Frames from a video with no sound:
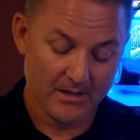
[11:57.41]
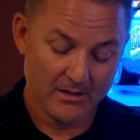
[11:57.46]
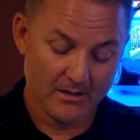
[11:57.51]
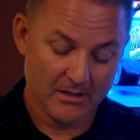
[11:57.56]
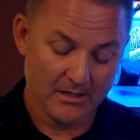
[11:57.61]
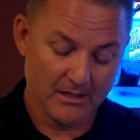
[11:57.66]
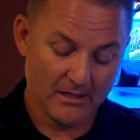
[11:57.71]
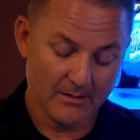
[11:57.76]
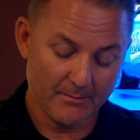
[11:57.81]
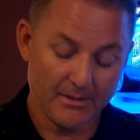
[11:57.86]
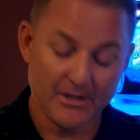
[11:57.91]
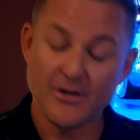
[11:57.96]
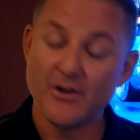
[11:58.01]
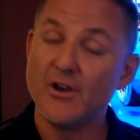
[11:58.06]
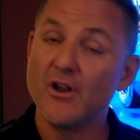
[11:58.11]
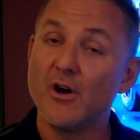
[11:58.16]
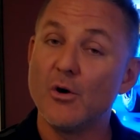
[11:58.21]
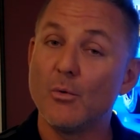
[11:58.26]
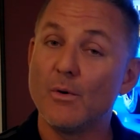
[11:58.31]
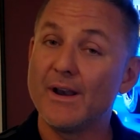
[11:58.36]
but
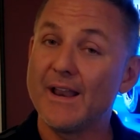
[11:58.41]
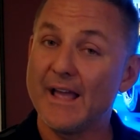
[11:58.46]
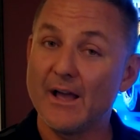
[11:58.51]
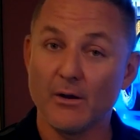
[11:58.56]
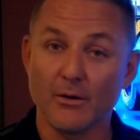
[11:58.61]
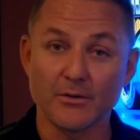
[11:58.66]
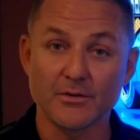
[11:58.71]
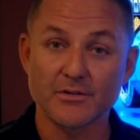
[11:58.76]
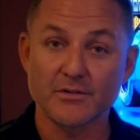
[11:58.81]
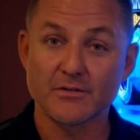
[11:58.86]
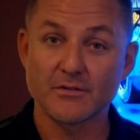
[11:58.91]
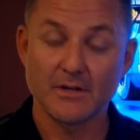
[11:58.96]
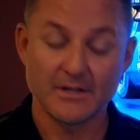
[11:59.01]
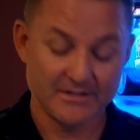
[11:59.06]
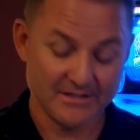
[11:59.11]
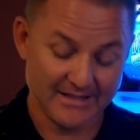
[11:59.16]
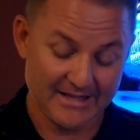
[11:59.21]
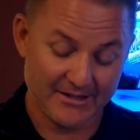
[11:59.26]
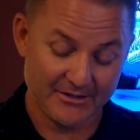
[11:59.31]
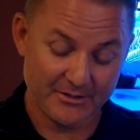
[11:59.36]
no one else is
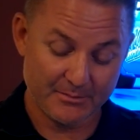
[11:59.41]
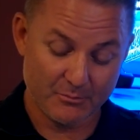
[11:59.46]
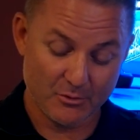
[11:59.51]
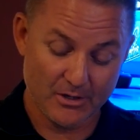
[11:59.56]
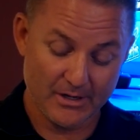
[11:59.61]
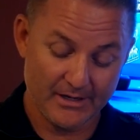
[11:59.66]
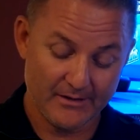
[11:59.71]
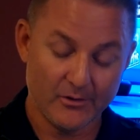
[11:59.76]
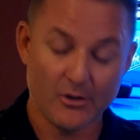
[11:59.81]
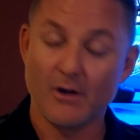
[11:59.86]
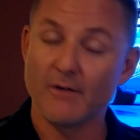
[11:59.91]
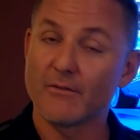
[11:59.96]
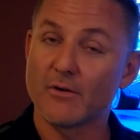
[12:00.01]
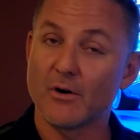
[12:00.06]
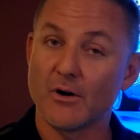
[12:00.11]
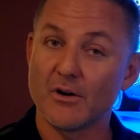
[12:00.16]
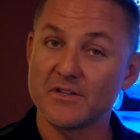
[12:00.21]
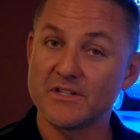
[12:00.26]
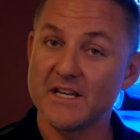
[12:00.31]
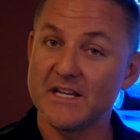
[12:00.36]
allowed to bring golf carts,